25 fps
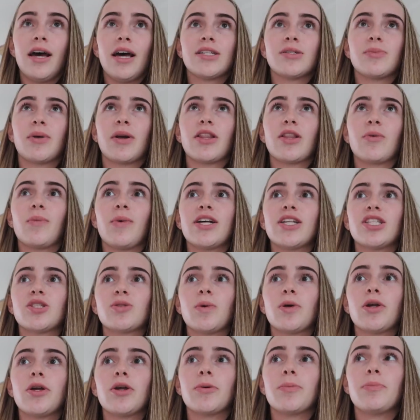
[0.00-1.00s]
It's one of the
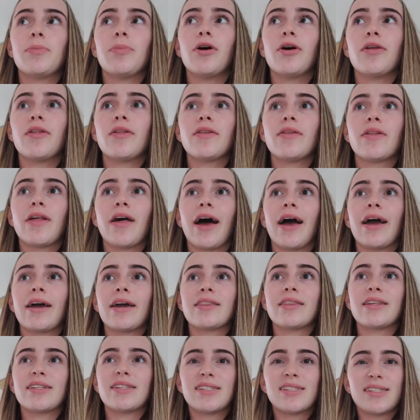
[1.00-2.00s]
ones where you put
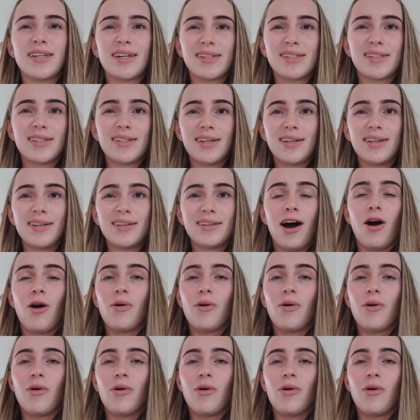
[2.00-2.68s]
like the sticks in it.